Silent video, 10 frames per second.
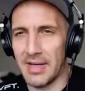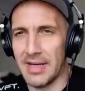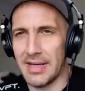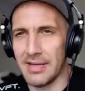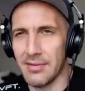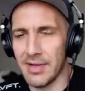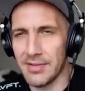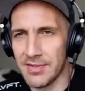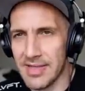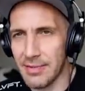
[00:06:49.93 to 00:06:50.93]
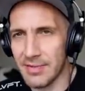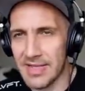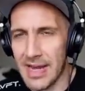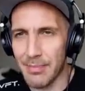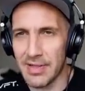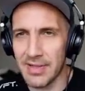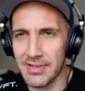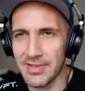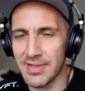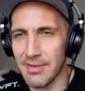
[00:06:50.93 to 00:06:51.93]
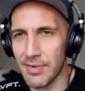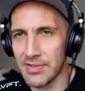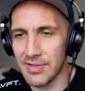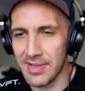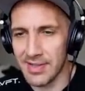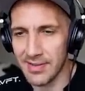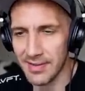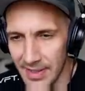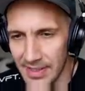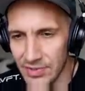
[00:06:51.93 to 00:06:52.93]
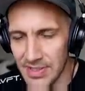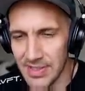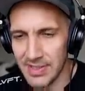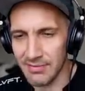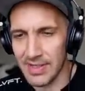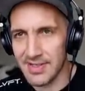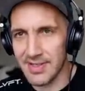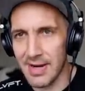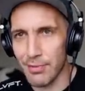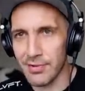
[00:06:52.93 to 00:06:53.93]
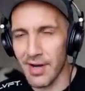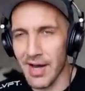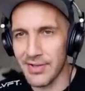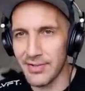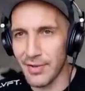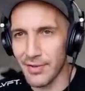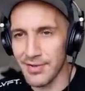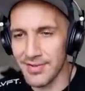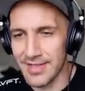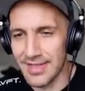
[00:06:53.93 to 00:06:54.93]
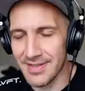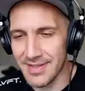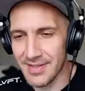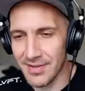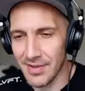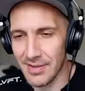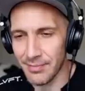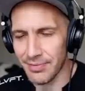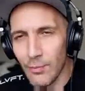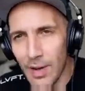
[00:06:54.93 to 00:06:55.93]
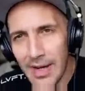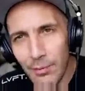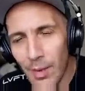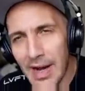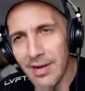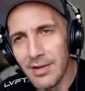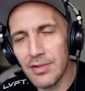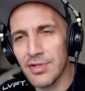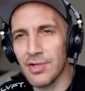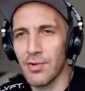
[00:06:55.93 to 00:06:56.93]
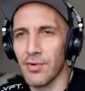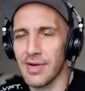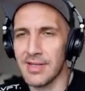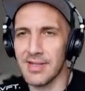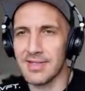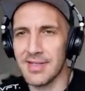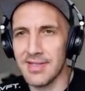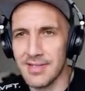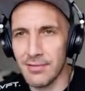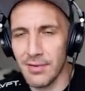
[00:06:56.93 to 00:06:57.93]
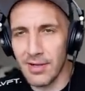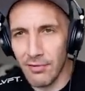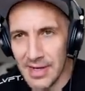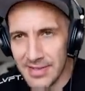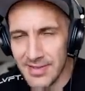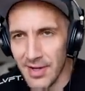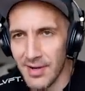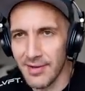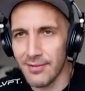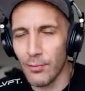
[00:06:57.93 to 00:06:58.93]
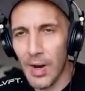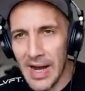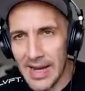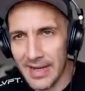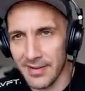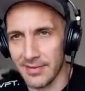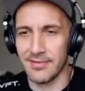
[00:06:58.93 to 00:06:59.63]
I don't understand what's happening. I just see a bunch of like edgy like cyber goth nerds in this club. Why why are you shoehorning this into a great song? Why?